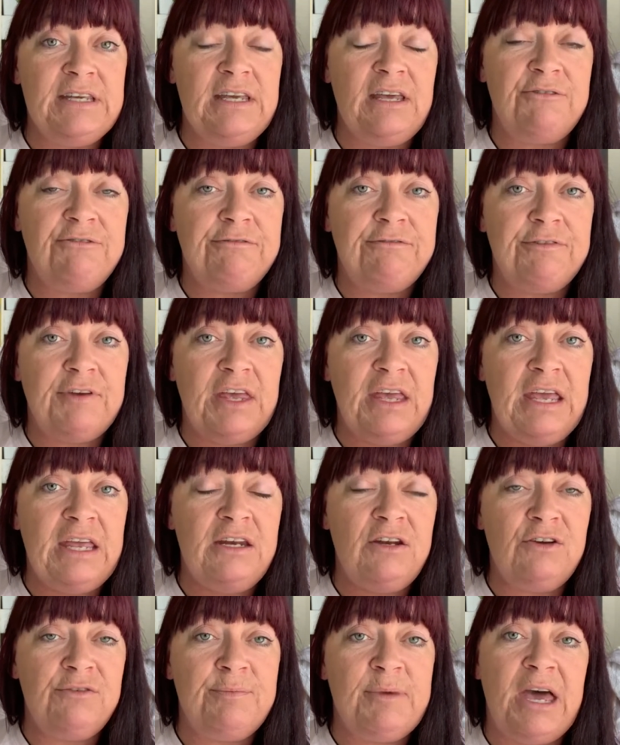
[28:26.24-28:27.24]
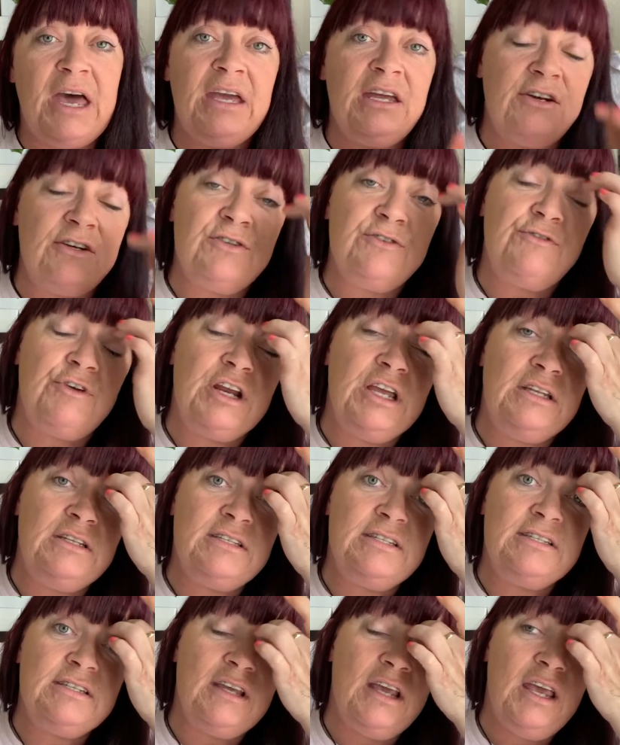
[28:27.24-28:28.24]
Do you need to live near
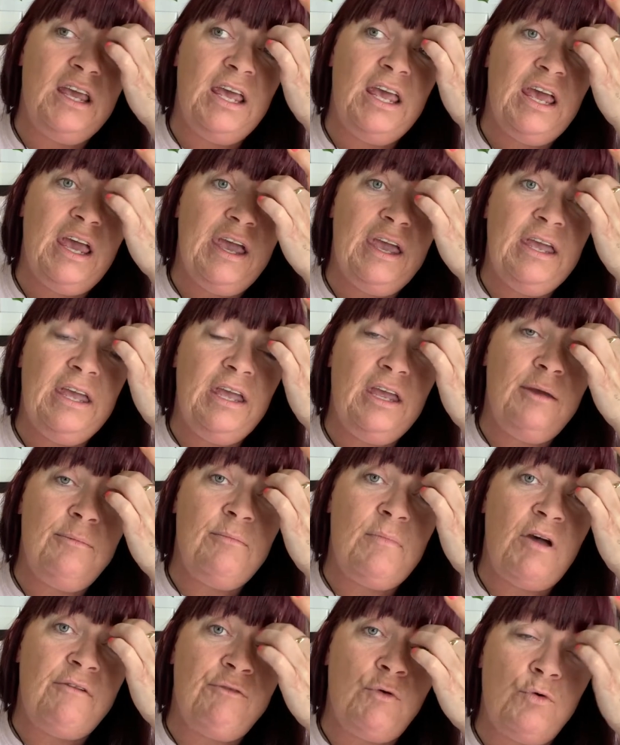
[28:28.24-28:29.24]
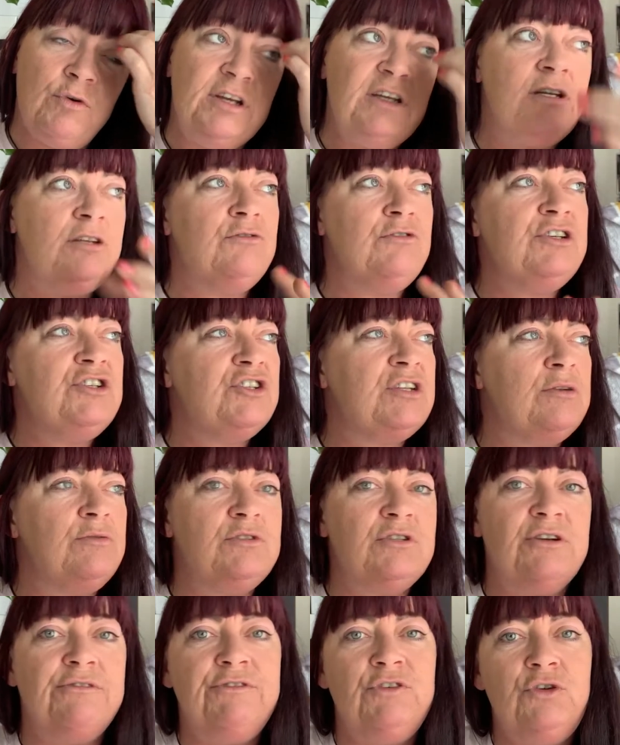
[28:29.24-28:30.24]
me? No, you don't. You could be anywhere in the
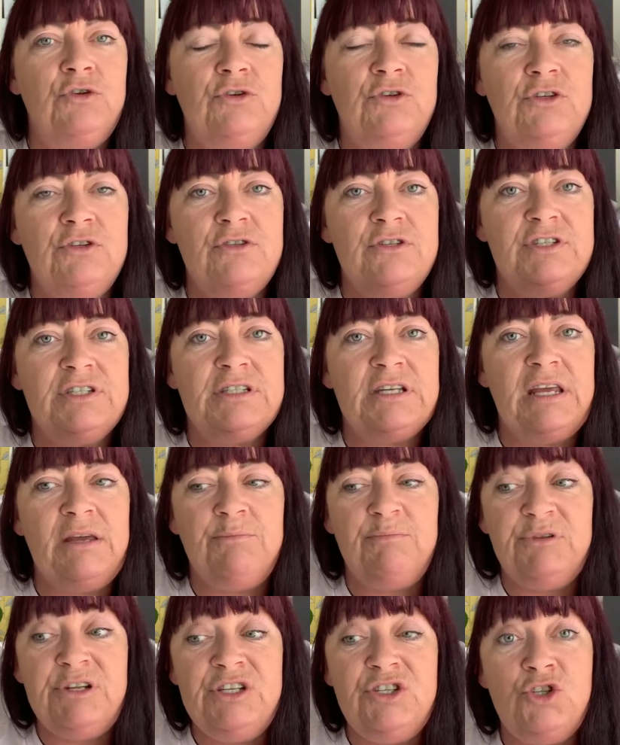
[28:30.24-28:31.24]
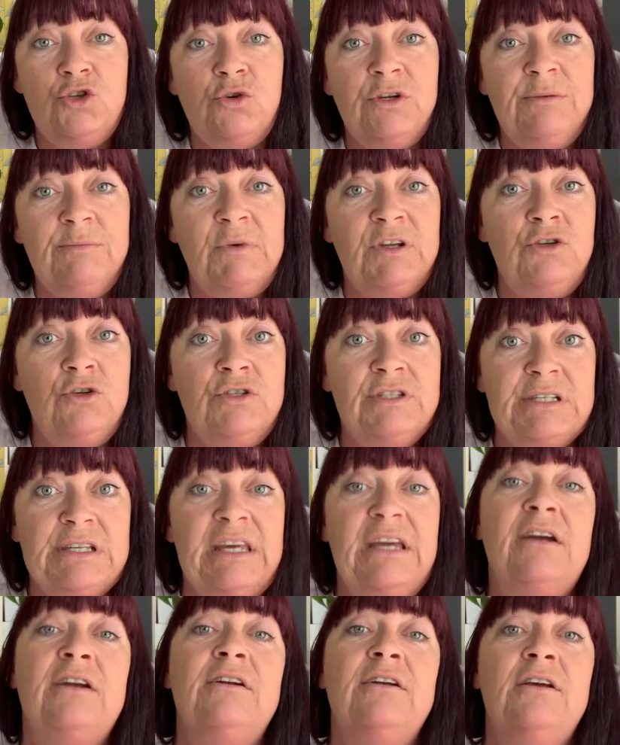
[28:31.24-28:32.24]
UK or France, Netherlands,
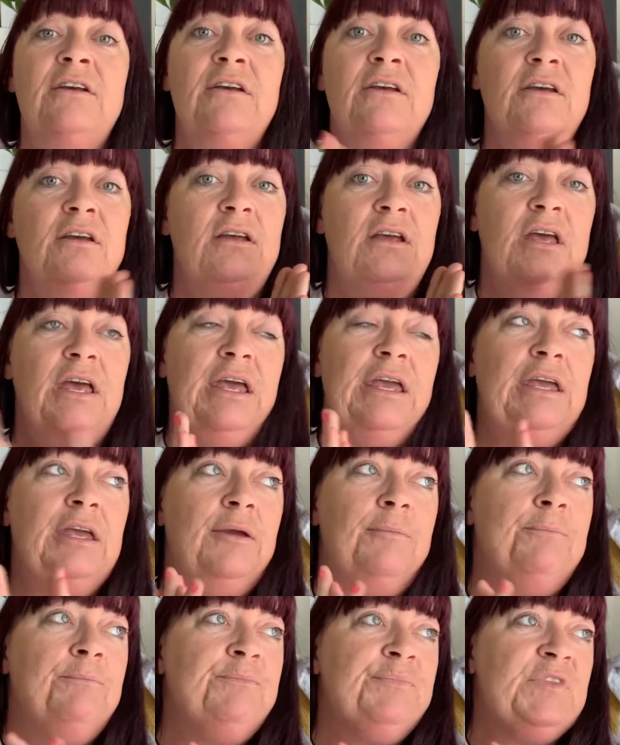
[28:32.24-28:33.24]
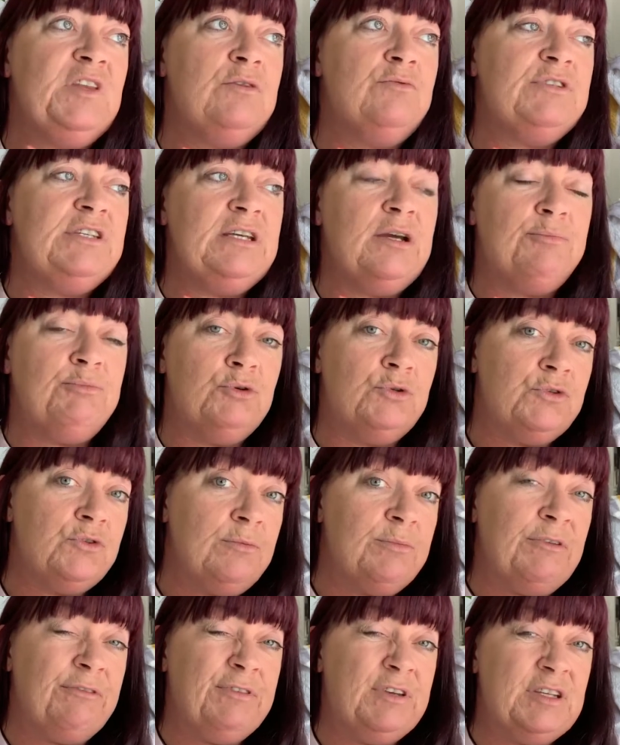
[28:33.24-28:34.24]
Austria,
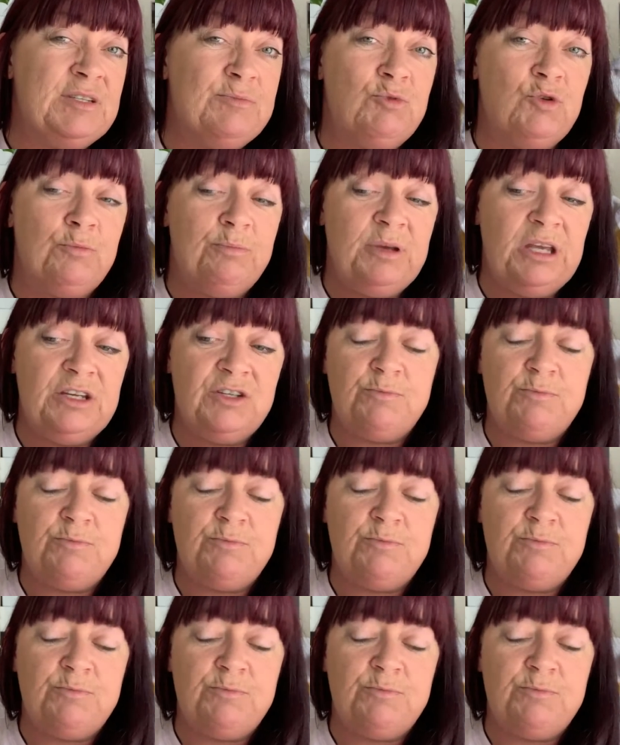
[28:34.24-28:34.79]
Germany.